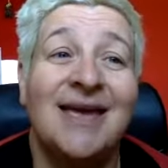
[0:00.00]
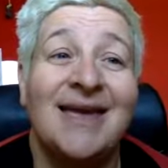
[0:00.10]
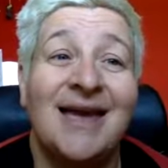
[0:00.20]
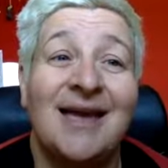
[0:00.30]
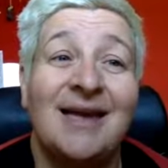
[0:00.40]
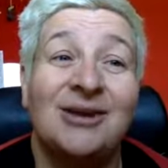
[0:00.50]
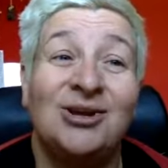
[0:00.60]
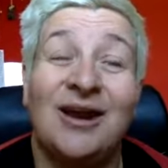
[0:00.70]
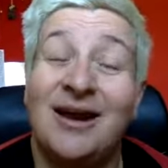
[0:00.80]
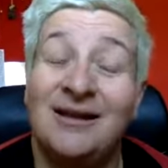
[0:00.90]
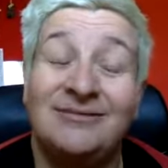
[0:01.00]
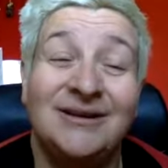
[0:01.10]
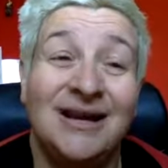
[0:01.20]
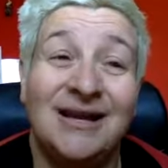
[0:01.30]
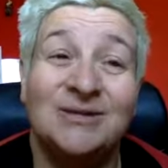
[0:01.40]
I live in
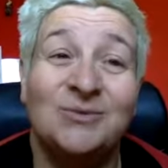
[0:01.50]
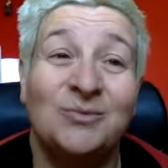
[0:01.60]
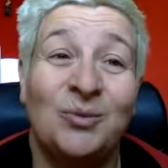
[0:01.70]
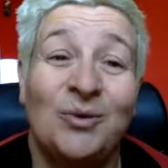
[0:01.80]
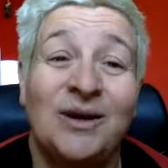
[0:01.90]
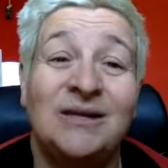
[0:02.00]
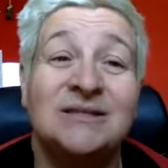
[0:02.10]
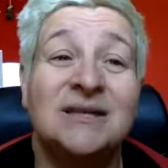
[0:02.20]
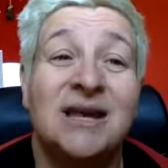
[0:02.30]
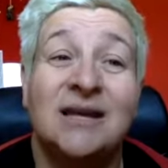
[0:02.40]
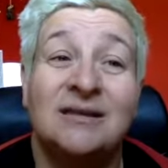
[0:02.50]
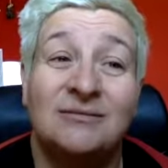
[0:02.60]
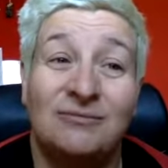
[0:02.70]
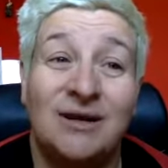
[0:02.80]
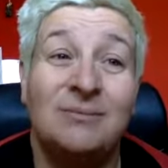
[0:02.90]
a house with boys. The
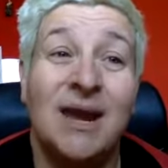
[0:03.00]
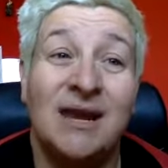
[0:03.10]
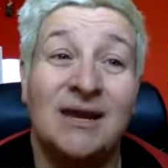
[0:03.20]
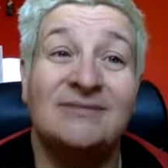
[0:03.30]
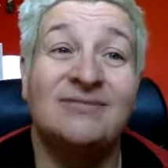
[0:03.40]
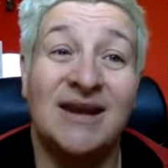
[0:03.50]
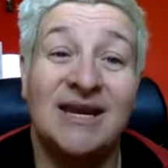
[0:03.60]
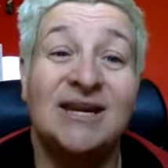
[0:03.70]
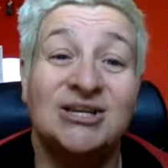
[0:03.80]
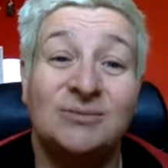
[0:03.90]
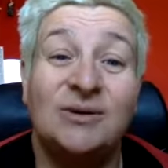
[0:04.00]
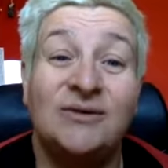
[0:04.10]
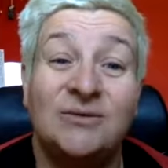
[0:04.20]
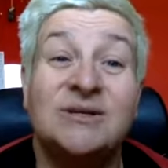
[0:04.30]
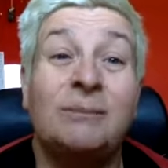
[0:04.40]
remake of Vacation
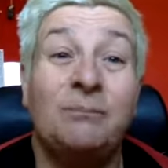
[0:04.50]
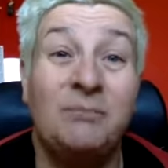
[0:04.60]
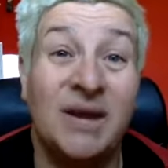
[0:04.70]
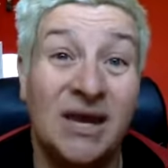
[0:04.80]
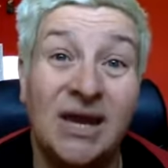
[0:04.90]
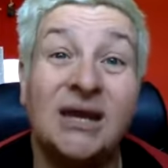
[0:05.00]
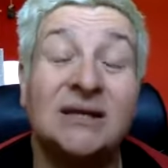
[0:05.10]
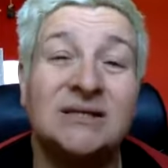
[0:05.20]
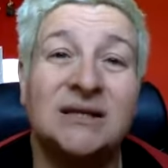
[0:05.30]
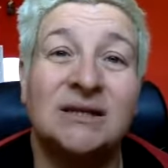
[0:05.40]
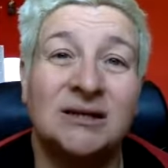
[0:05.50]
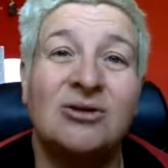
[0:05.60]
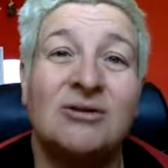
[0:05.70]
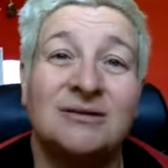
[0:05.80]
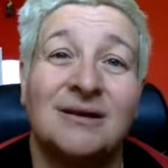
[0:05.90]
Movie was a big hit in the
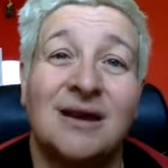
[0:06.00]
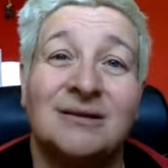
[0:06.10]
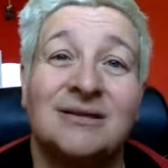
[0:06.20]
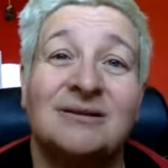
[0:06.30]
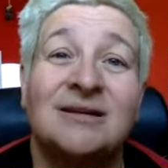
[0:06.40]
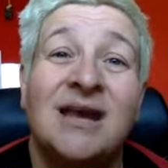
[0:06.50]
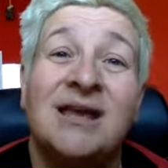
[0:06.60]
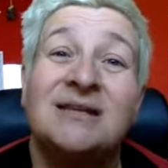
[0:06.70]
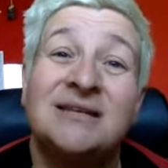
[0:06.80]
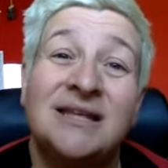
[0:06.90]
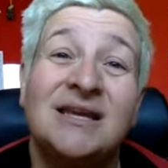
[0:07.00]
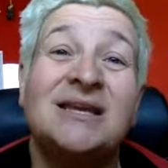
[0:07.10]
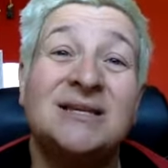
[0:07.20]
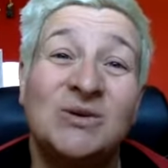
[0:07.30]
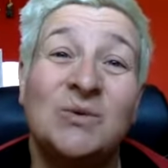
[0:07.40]
Castle household. So there
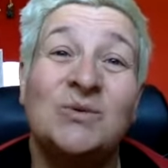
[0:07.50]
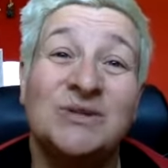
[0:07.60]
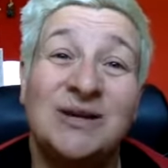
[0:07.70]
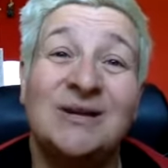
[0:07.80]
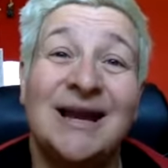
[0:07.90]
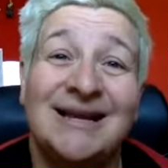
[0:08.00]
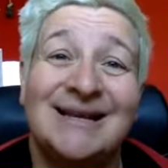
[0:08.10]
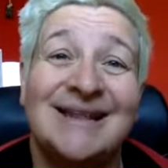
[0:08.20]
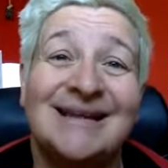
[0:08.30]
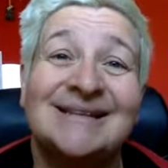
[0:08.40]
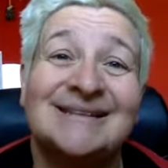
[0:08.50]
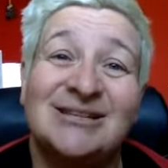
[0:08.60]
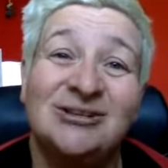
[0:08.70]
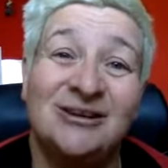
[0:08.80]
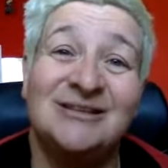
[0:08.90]
is also like that,
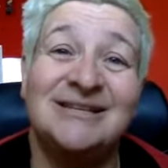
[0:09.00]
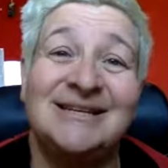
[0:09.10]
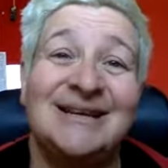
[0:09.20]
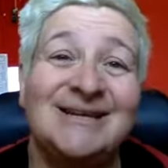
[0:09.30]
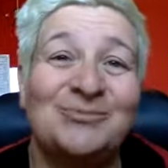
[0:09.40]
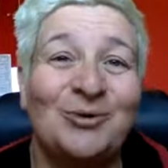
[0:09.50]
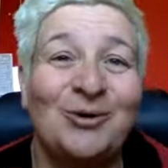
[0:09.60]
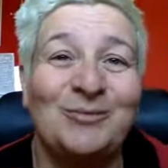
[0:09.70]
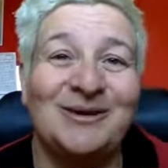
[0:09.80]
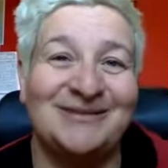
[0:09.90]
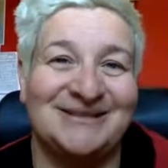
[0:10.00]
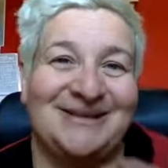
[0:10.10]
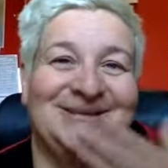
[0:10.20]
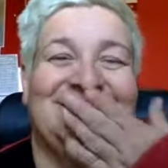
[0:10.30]
teenage boy bit of us that goes